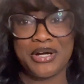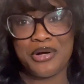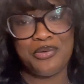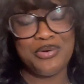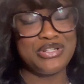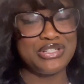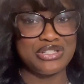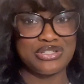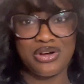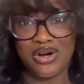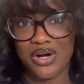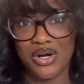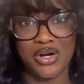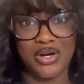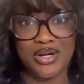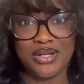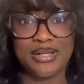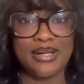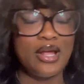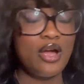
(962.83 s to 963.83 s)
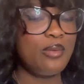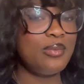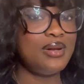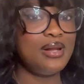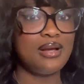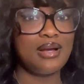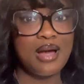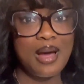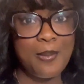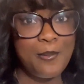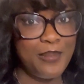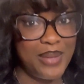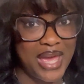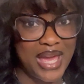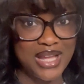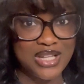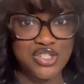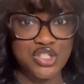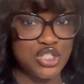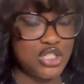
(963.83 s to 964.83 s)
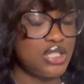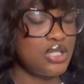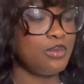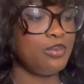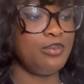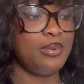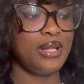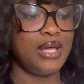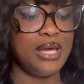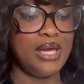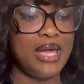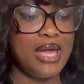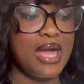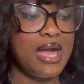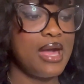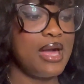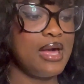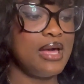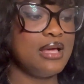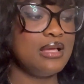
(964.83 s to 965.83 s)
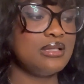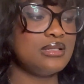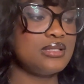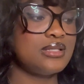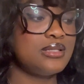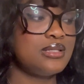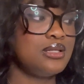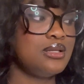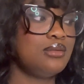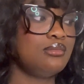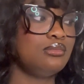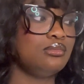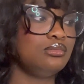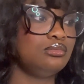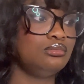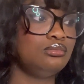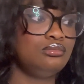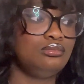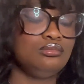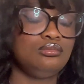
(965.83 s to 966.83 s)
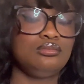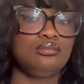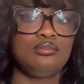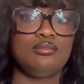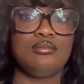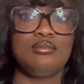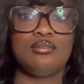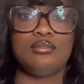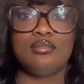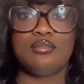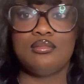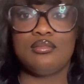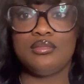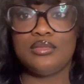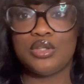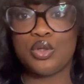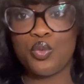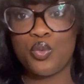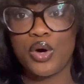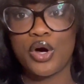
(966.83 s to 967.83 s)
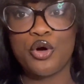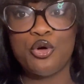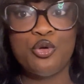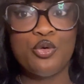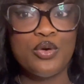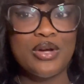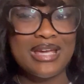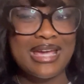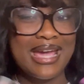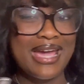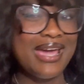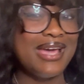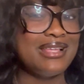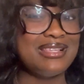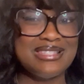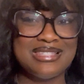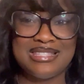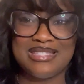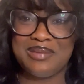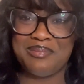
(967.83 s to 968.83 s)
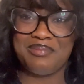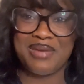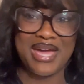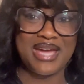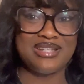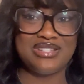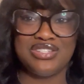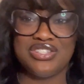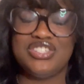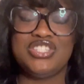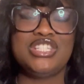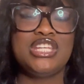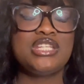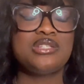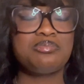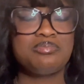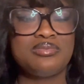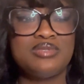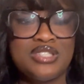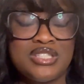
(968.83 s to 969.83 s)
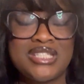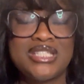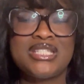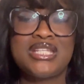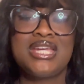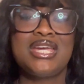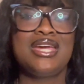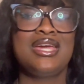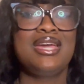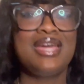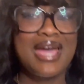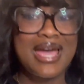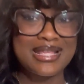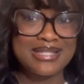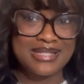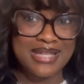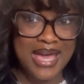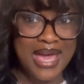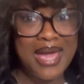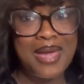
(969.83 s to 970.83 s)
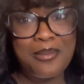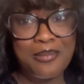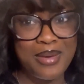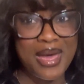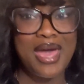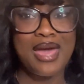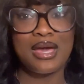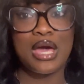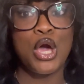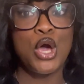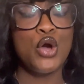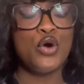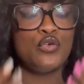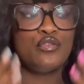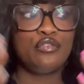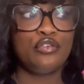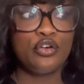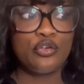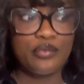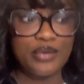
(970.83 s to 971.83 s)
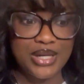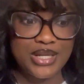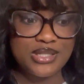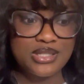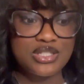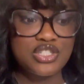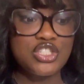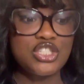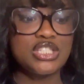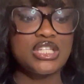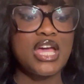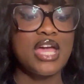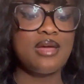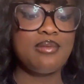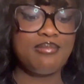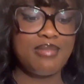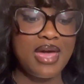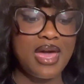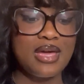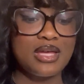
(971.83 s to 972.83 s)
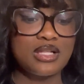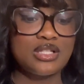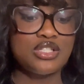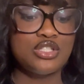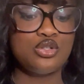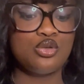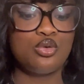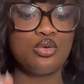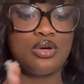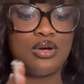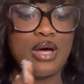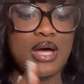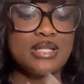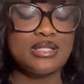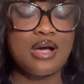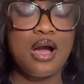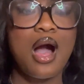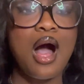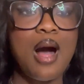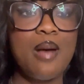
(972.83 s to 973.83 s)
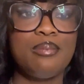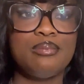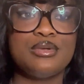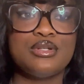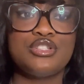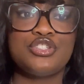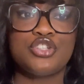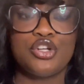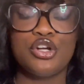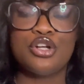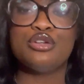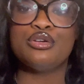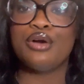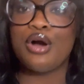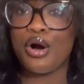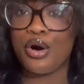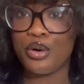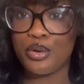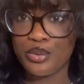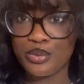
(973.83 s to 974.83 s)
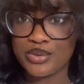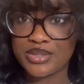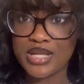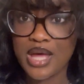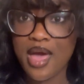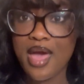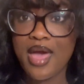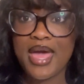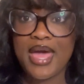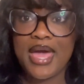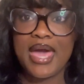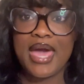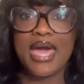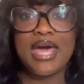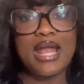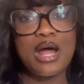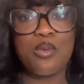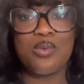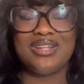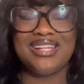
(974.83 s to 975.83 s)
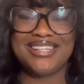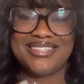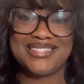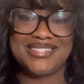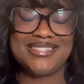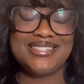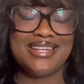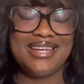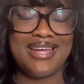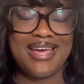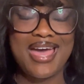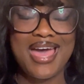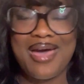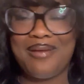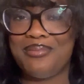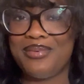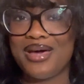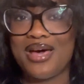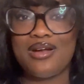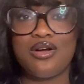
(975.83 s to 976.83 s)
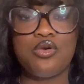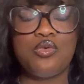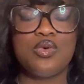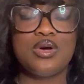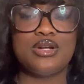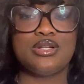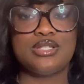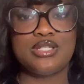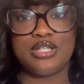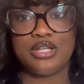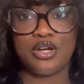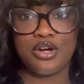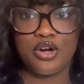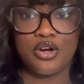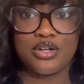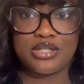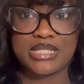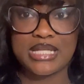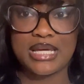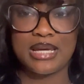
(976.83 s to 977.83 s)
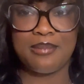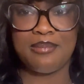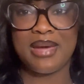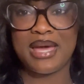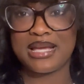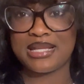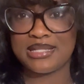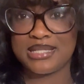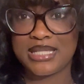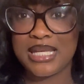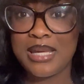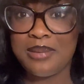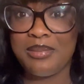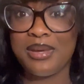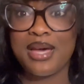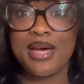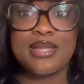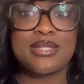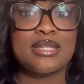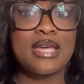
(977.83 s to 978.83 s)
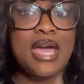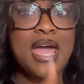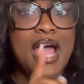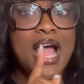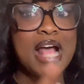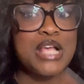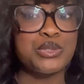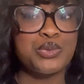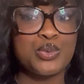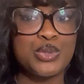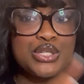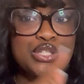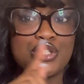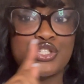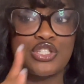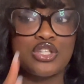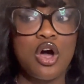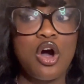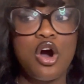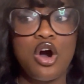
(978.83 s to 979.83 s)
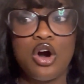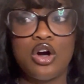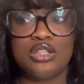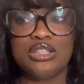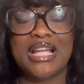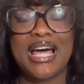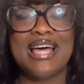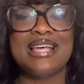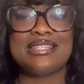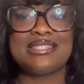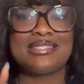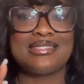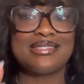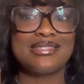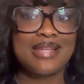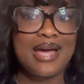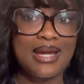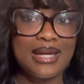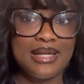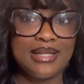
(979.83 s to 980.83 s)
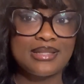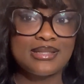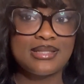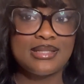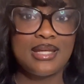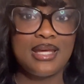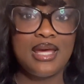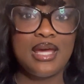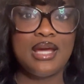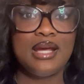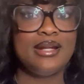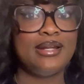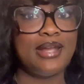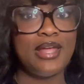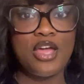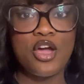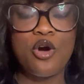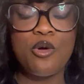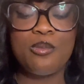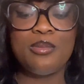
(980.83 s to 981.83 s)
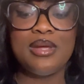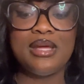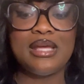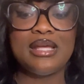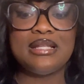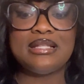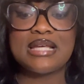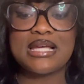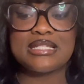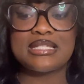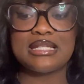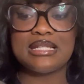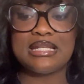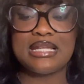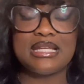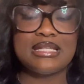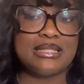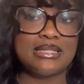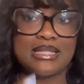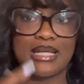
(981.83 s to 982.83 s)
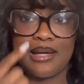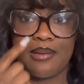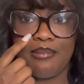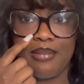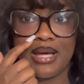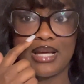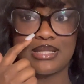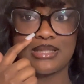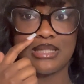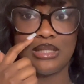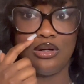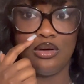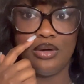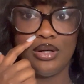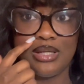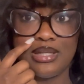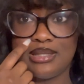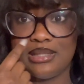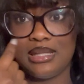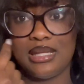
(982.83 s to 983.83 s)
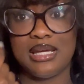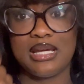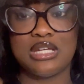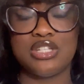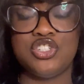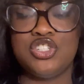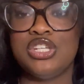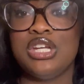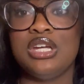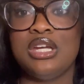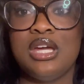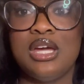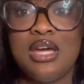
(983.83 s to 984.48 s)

we just are. Naomi didn't come back just to play as the one who enhances the matches. She has came back for a reason. She's came back to accomplish certain goals, and I would like to see that happen. I don't want to see her take a back seat because, as we saw last night, Naomi doesn't need to take a back seat on anything because she